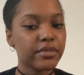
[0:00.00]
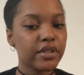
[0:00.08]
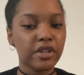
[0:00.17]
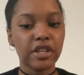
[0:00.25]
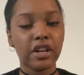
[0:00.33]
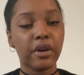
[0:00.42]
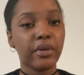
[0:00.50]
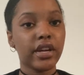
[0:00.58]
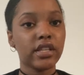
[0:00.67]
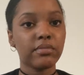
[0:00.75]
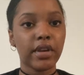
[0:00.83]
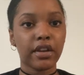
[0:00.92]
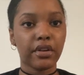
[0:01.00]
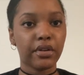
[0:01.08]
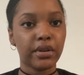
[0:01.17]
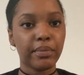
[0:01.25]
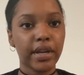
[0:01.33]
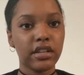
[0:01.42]
you can always make your
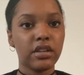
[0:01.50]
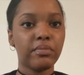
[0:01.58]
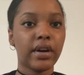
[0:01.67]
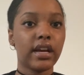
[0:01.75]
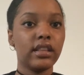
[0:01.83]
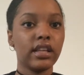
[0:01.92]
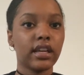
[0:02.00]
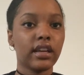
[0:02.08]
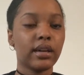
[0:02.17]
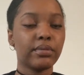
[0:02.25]
own opinion by looking